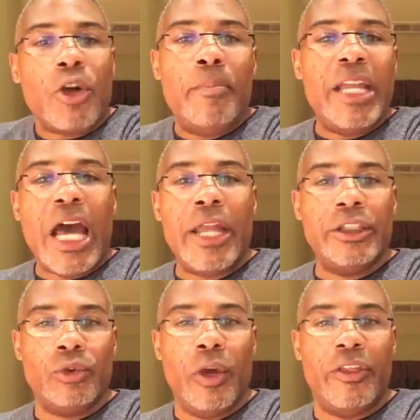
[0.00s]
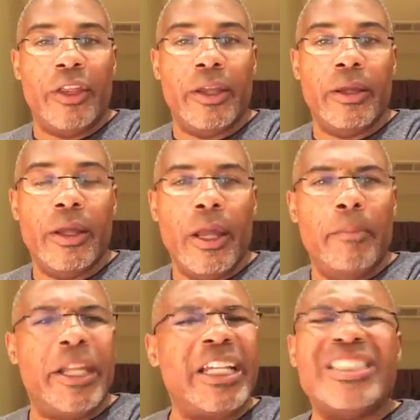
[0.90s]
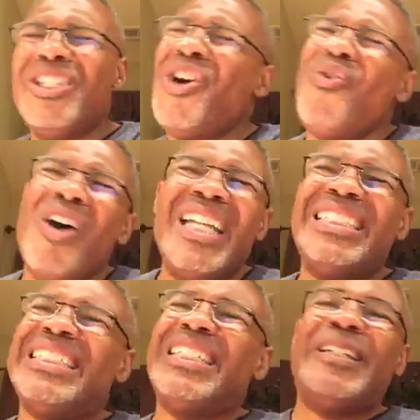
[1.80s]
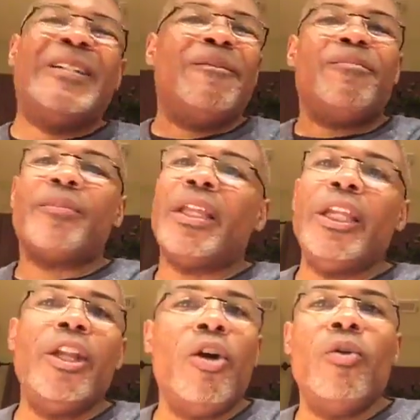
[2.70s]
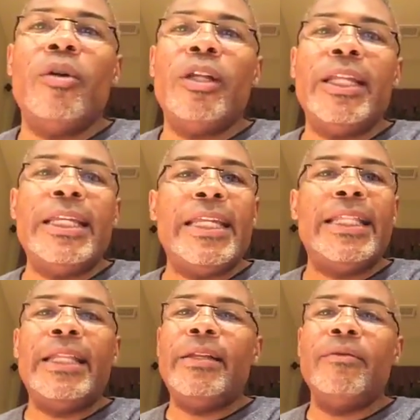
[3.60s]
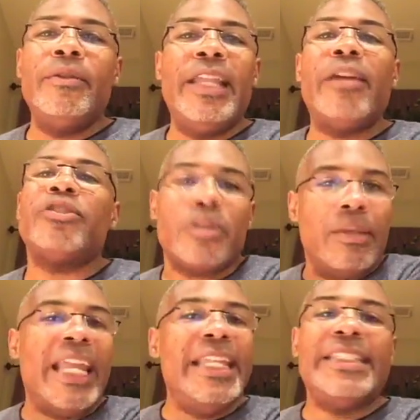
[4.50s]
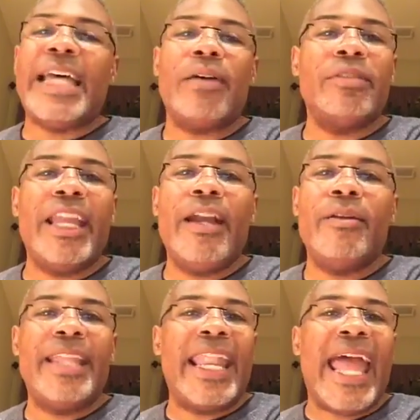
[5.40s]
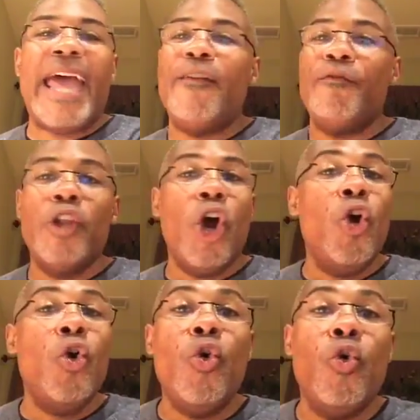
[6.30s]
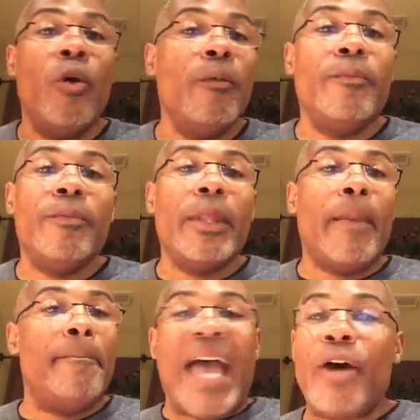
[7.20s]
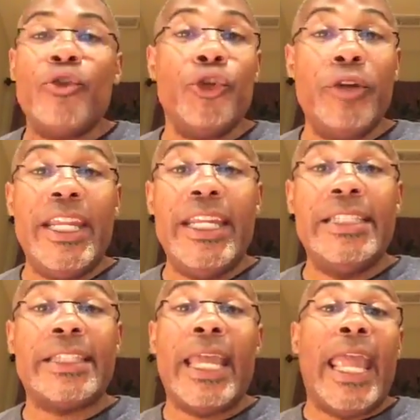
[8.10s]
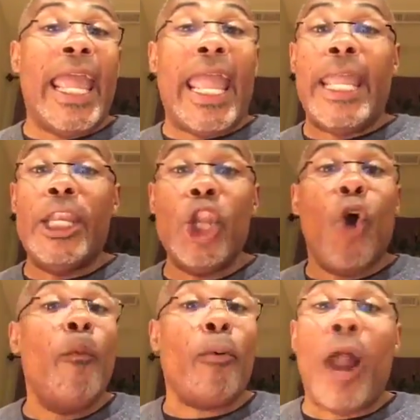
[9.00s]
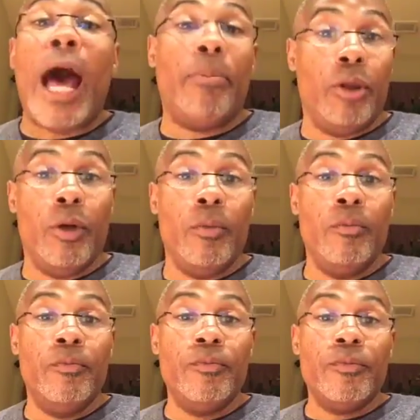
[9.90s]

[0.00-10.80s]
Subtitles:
going to be honest with you. Because you know what? there's some ladies out there that have no boundaries and no problem